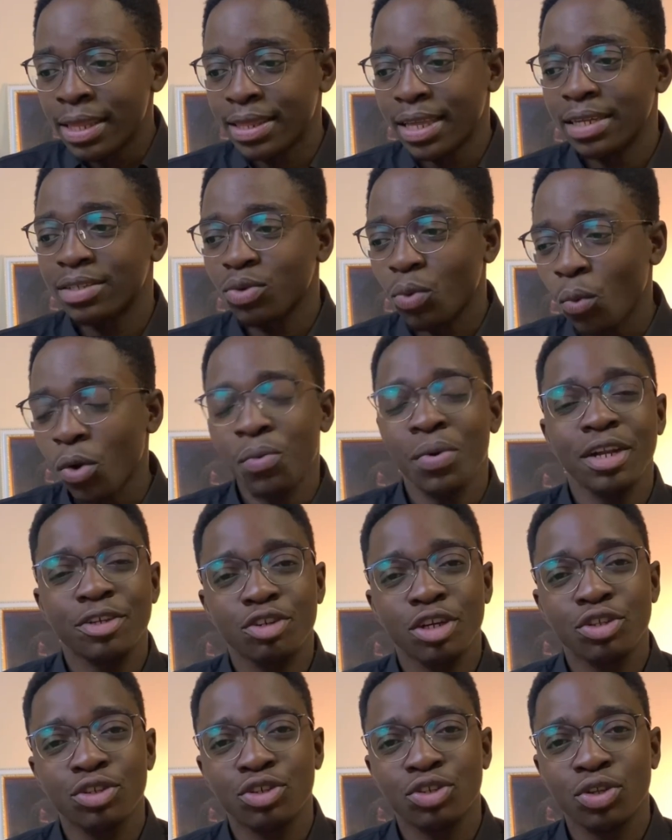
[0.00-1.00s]
that when we're
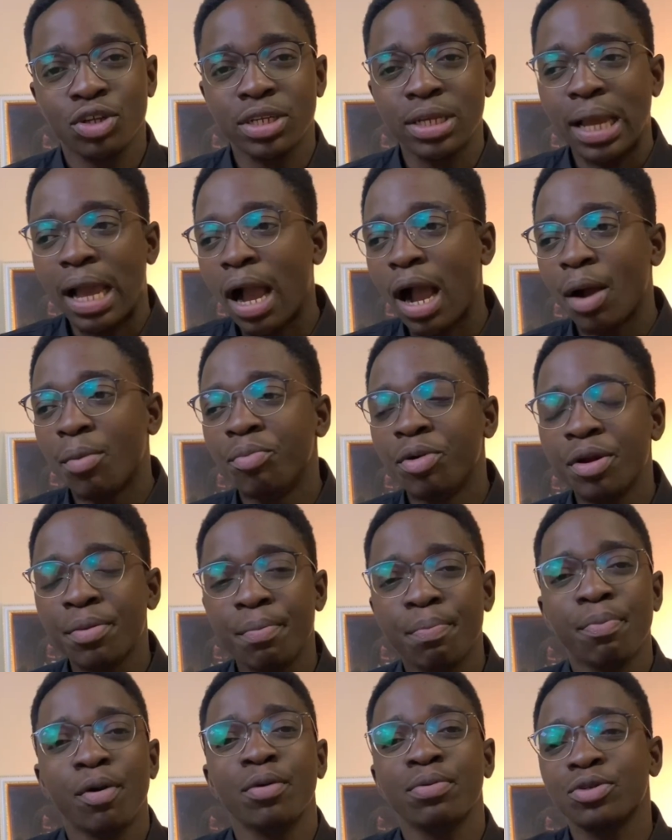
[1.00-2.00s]
trying to study, our
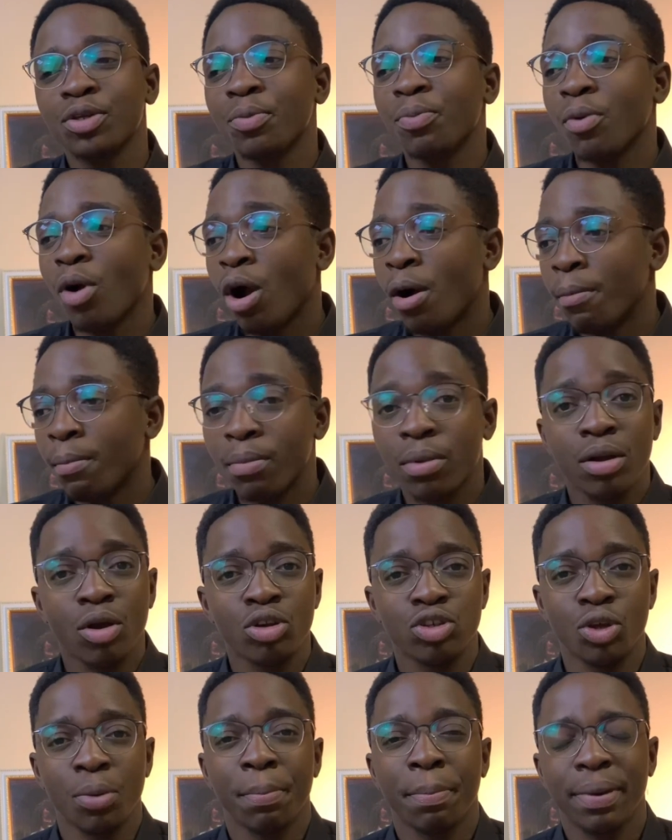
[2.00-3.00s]
brain pops up
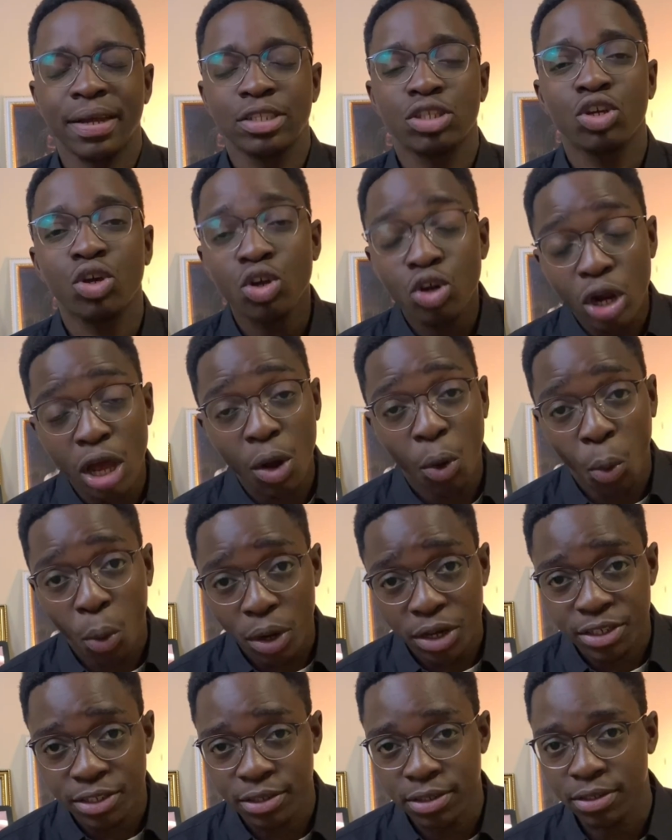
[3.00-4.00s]
some particular
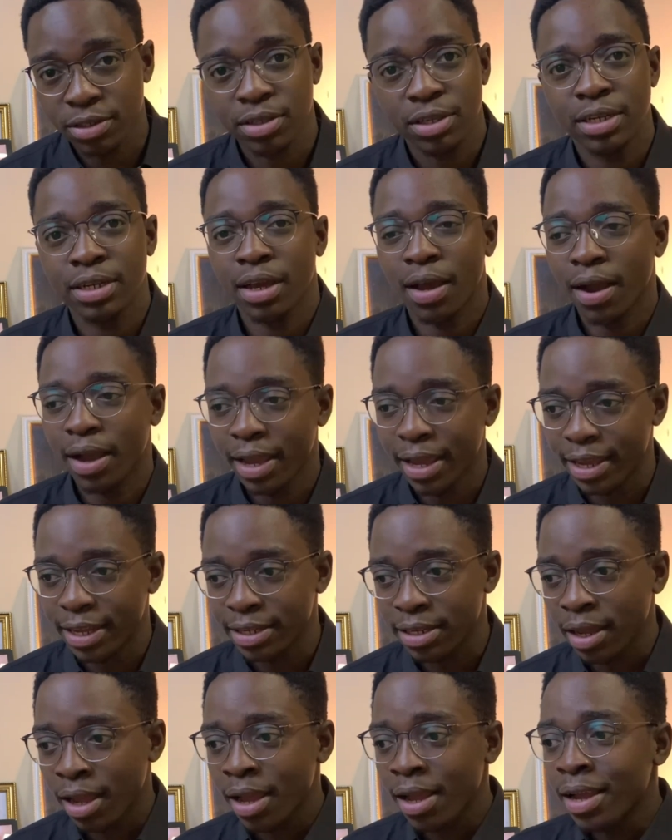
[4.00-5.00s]
questions in our
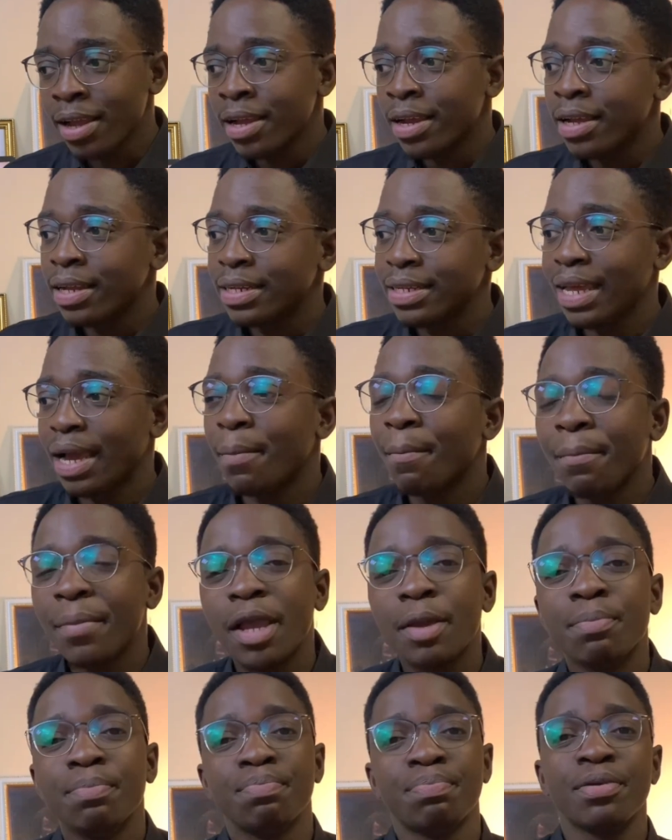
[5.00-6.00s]
head that
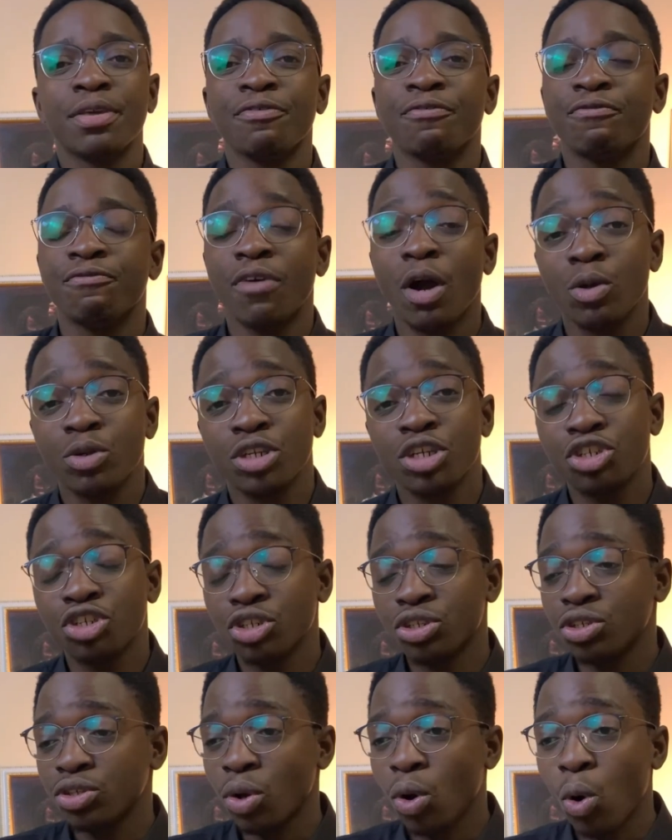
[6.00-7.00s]
might be
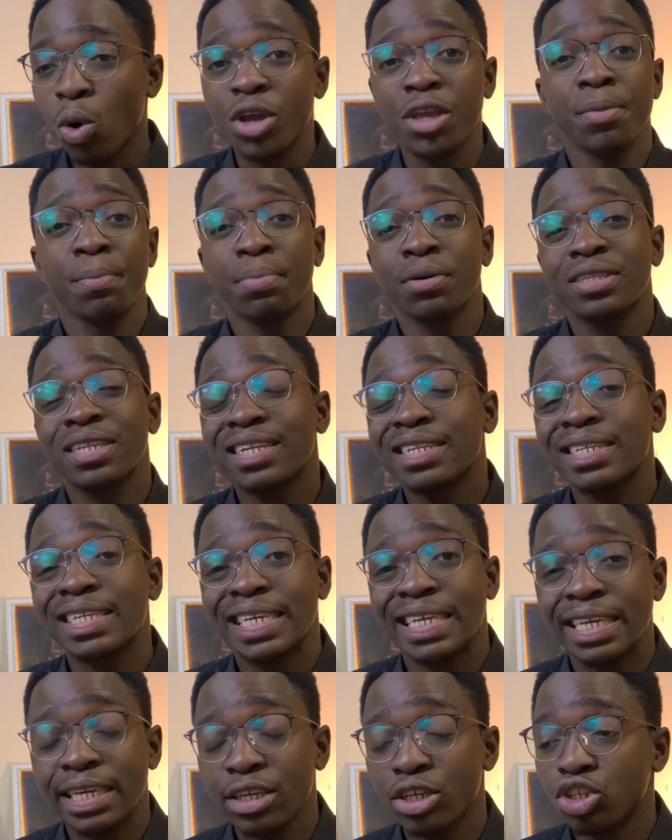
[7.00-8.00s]
foundations or
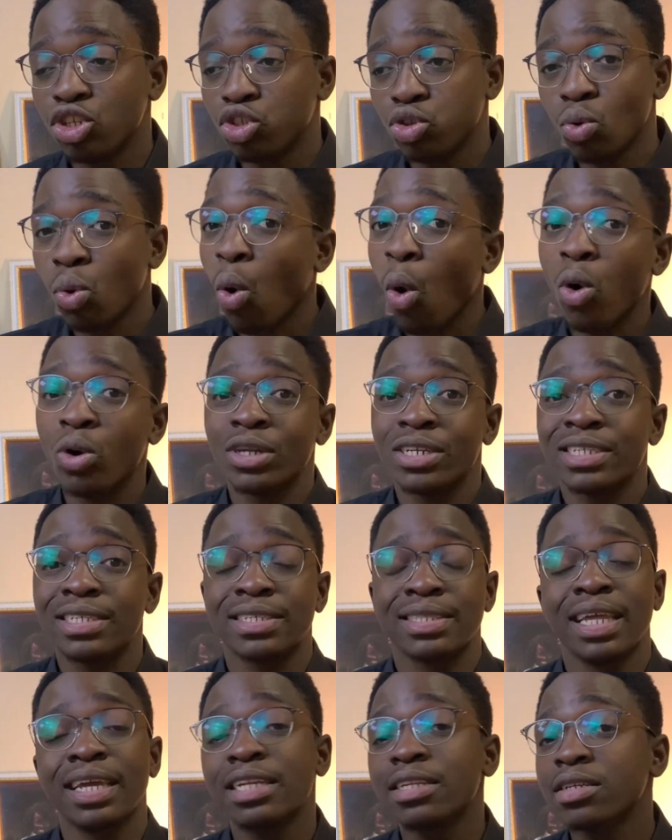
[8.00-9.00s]
important keys to
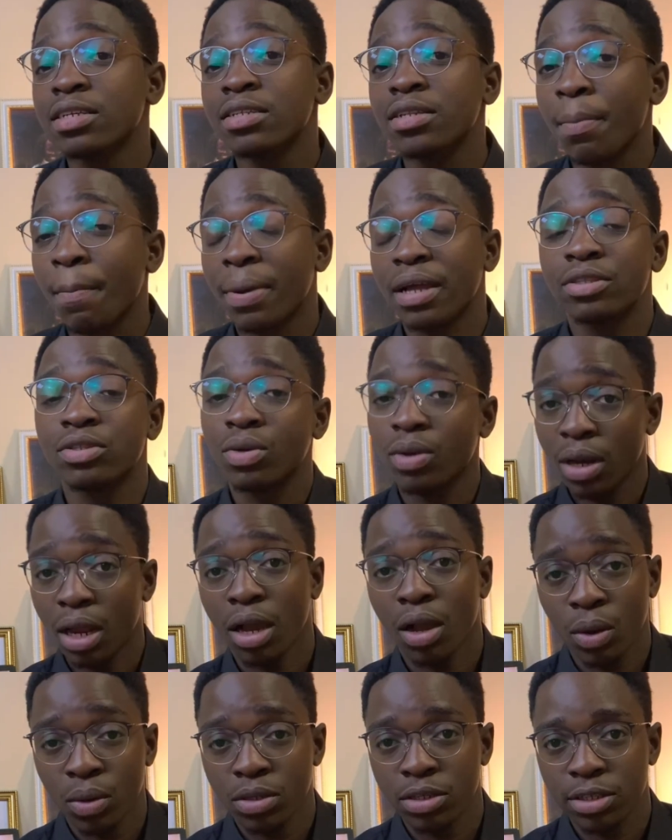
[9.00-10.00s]
understanding the
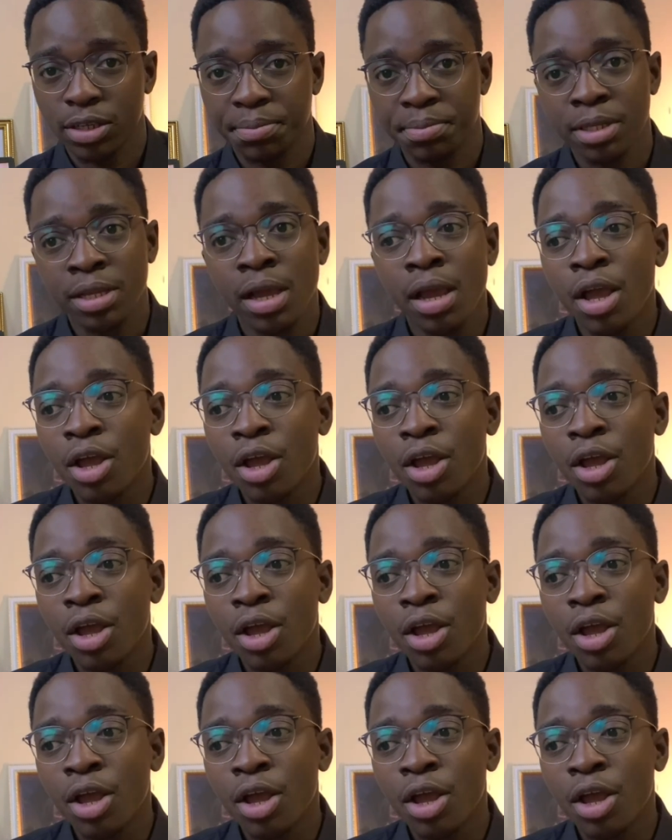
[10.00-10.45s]
particular concept.